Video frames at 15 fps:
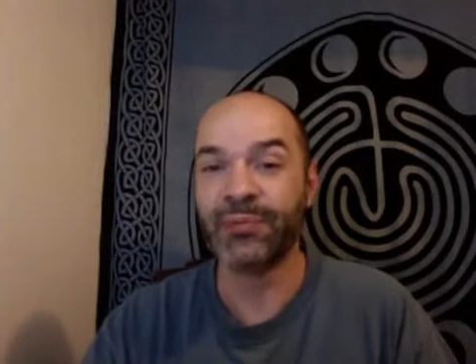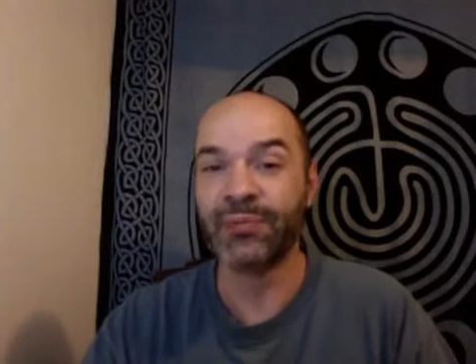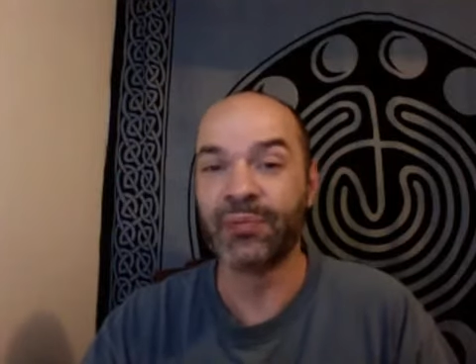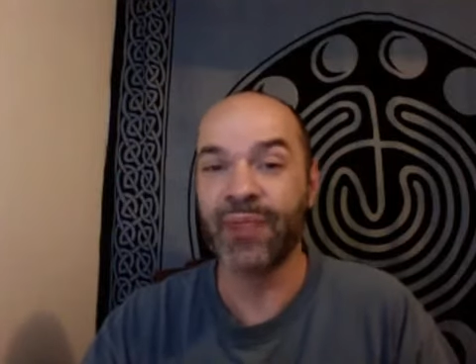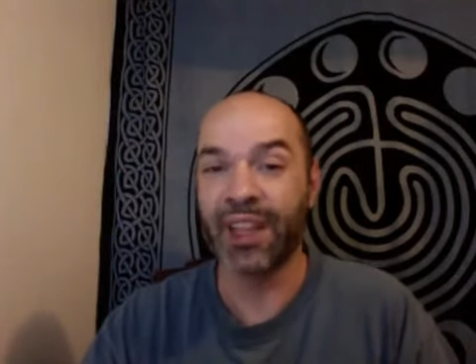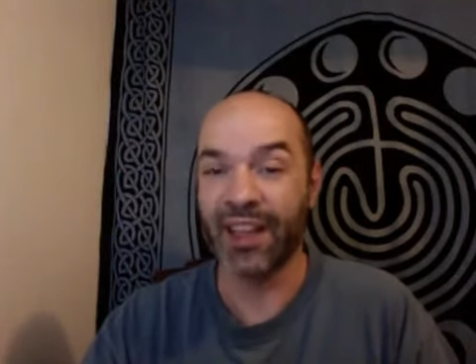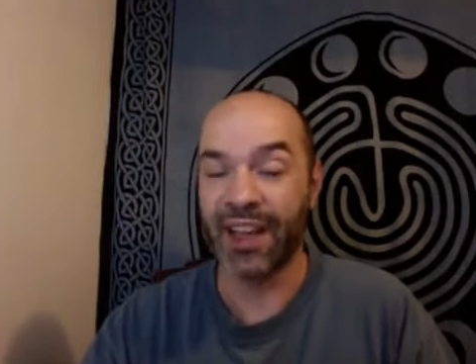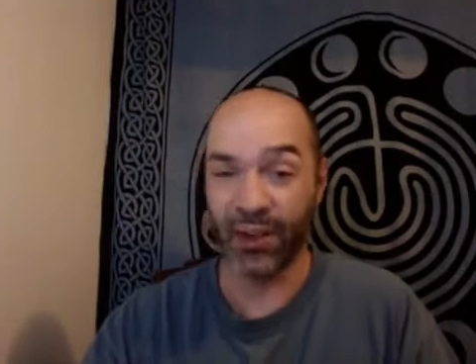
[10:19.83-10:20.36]

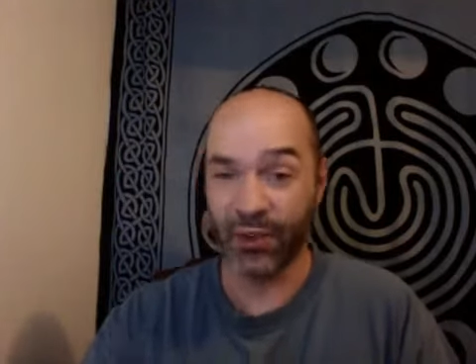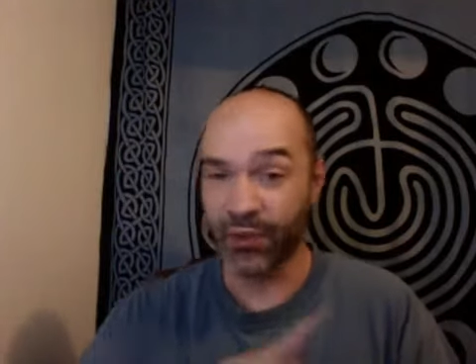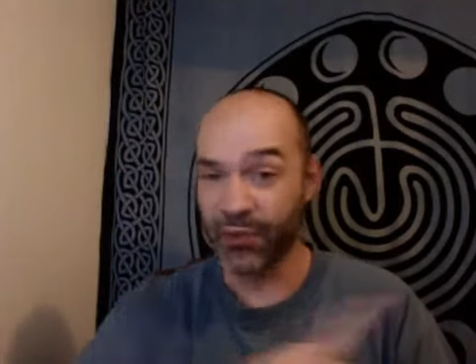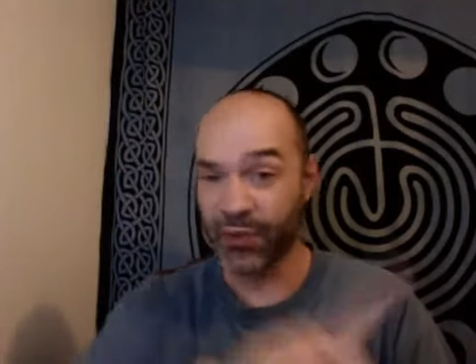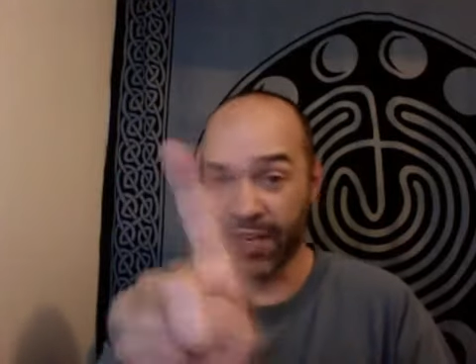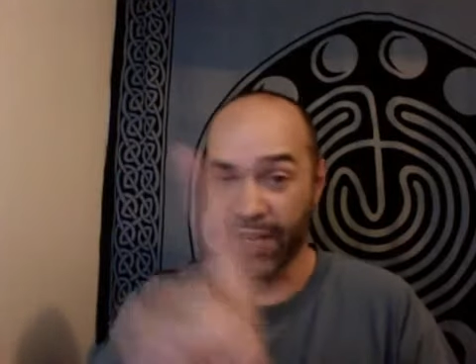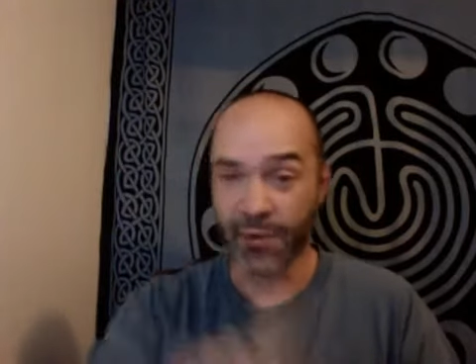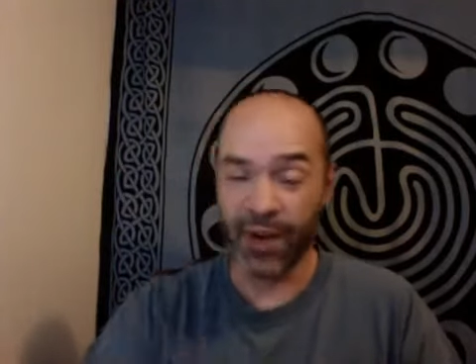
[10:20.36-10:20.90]
And that goes
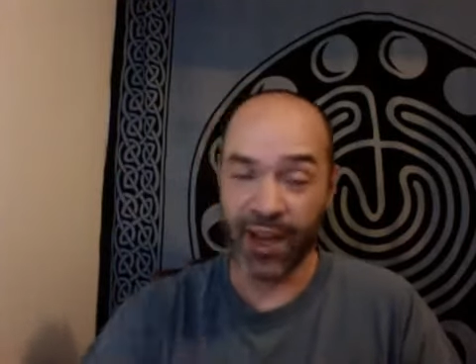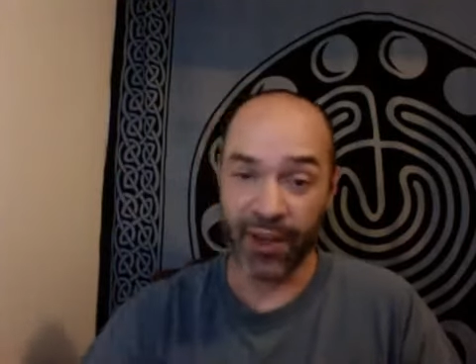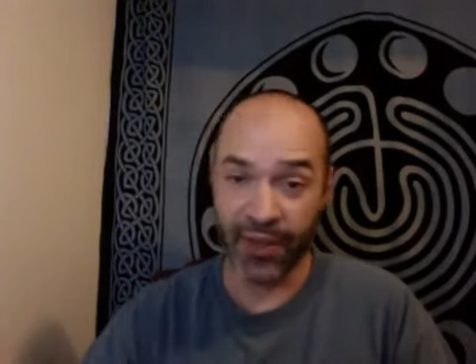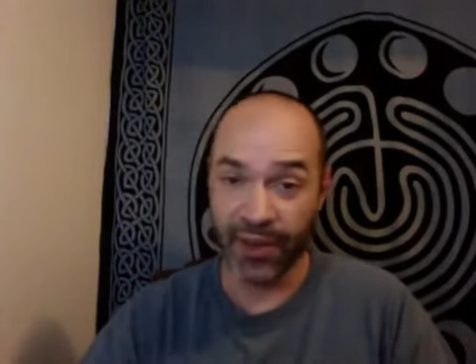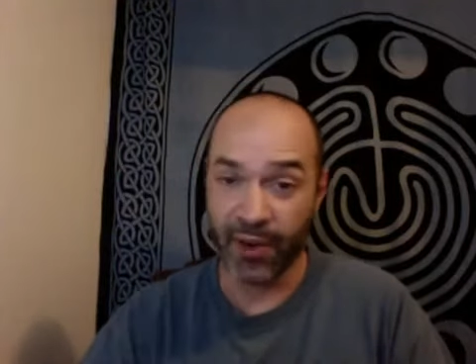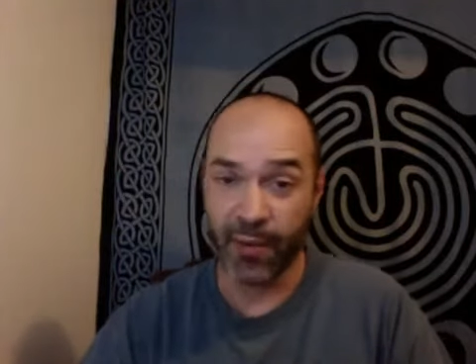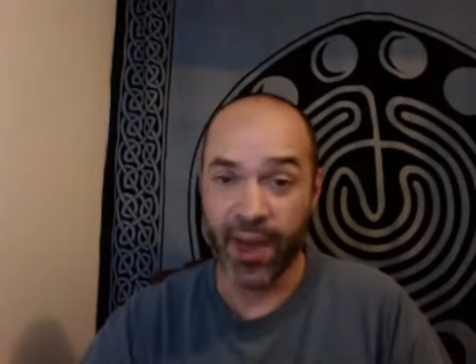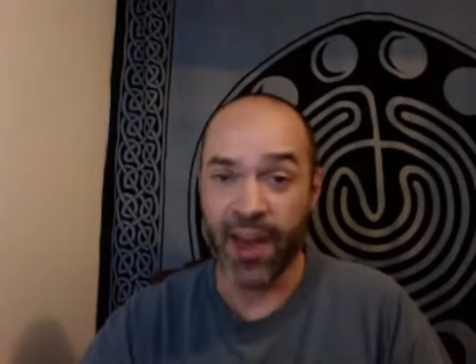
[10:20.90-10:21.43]
for anyone out
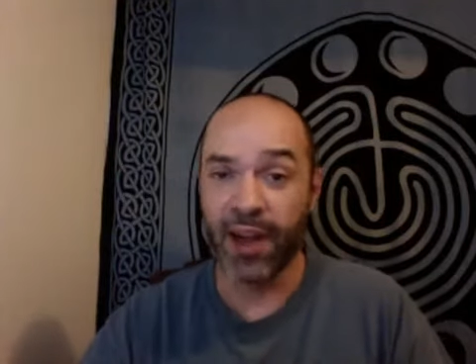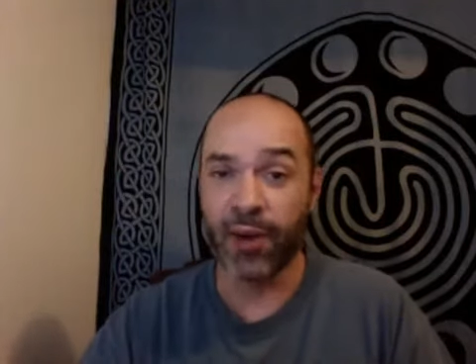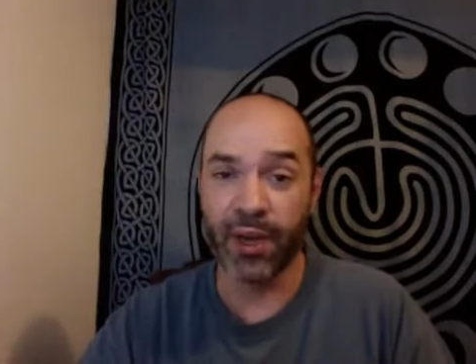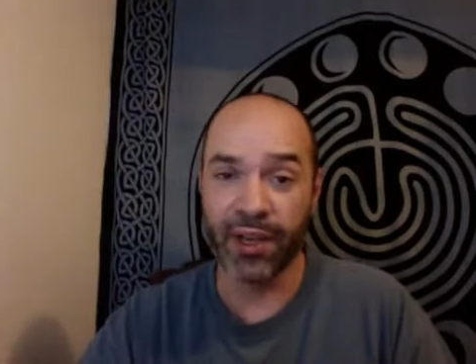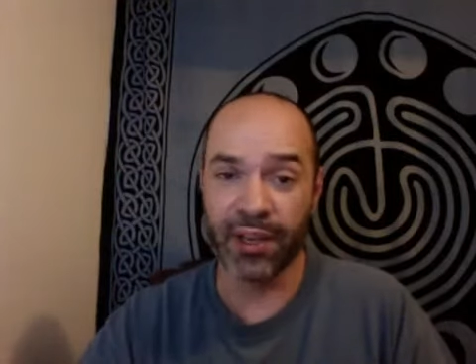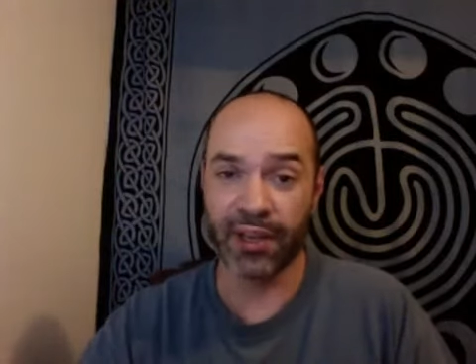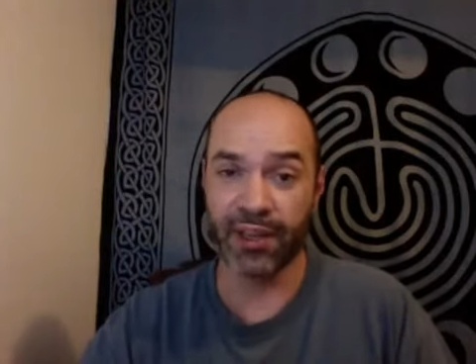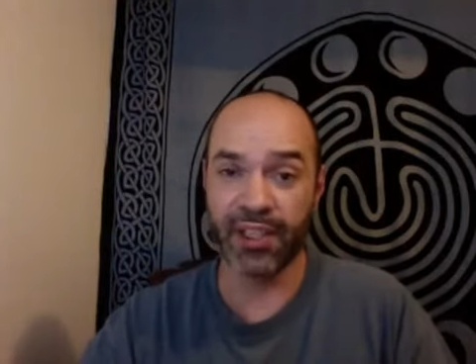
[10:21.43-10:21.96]
there, no matter
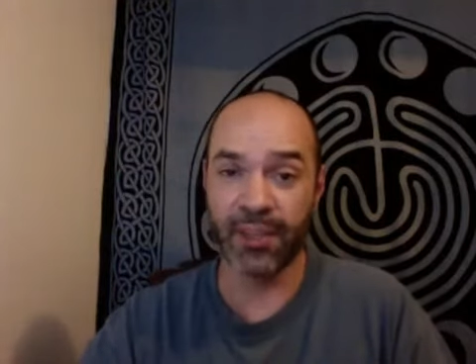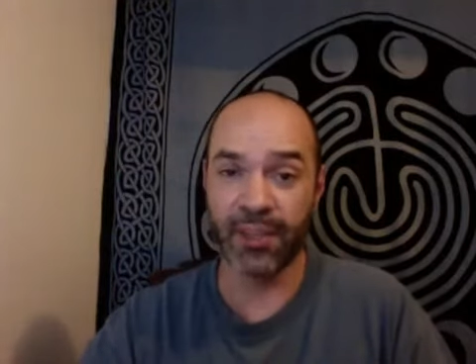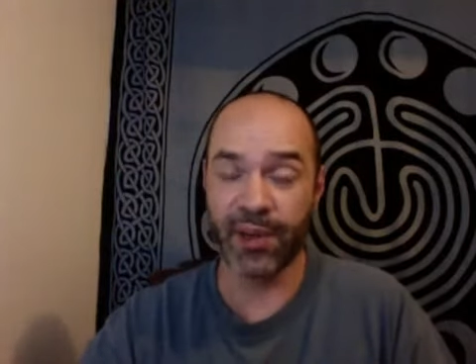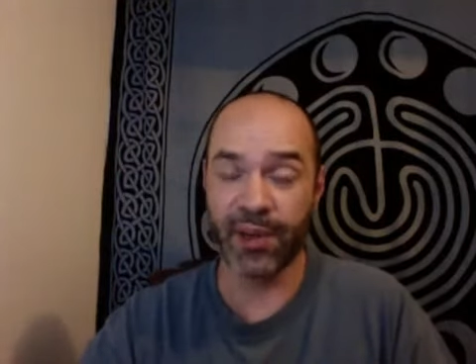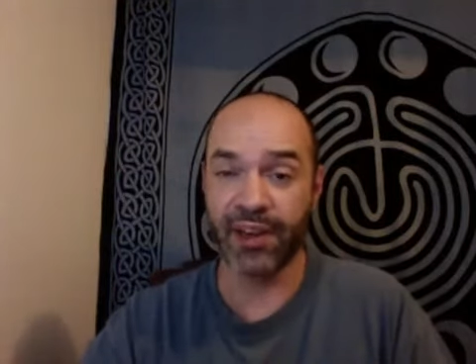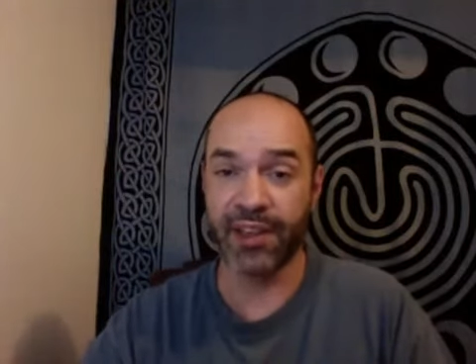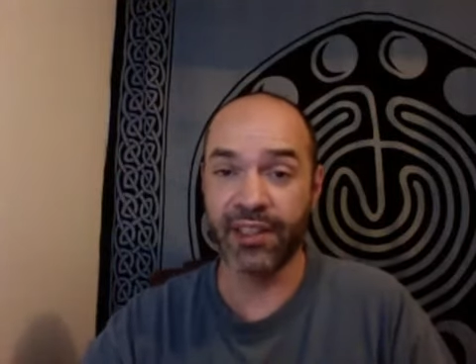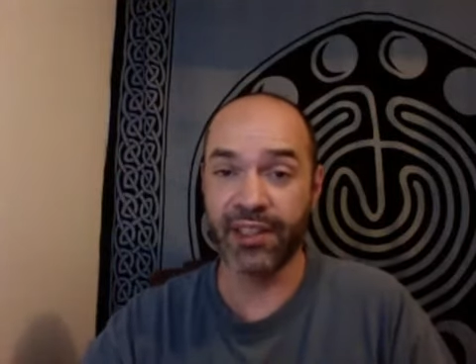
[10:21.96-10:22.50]
what you're
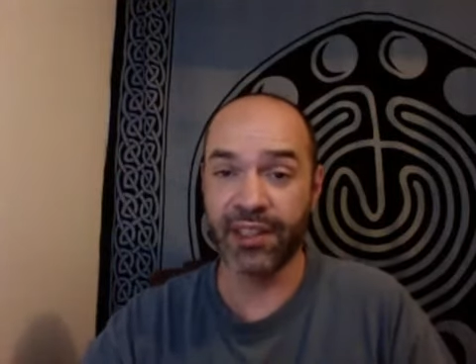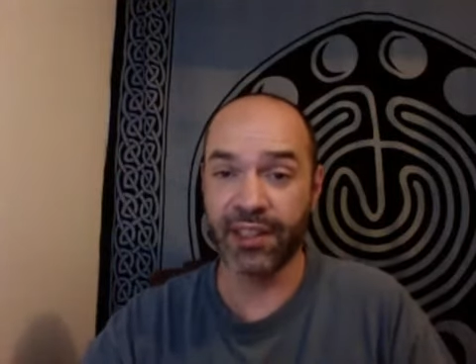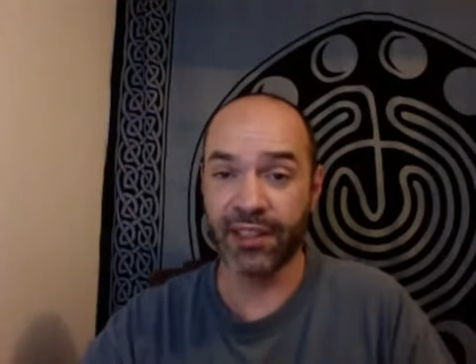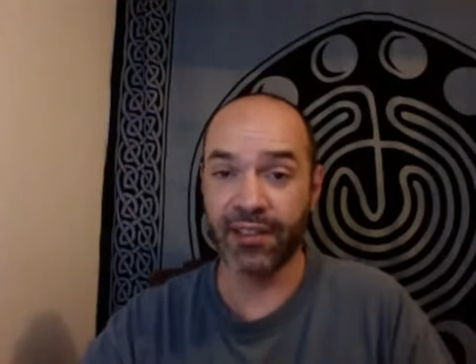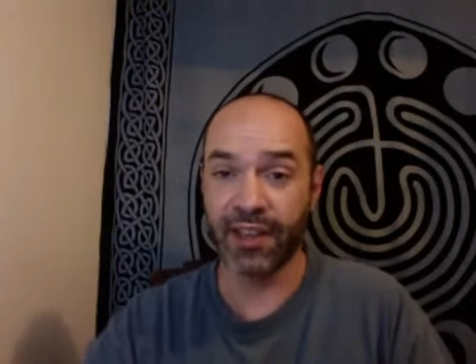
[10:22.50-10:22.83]
experiencing.